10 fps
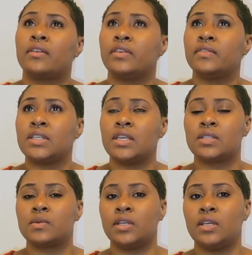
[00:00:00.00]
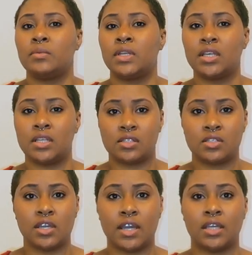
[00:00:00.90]
15-20 minutes
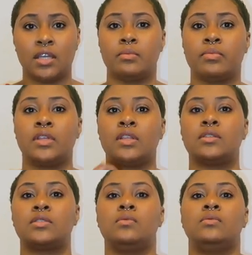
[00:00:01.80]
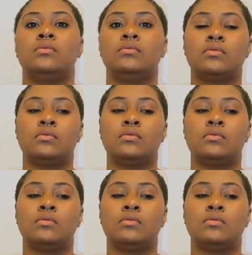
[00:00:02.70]
trying to get a breathing tube,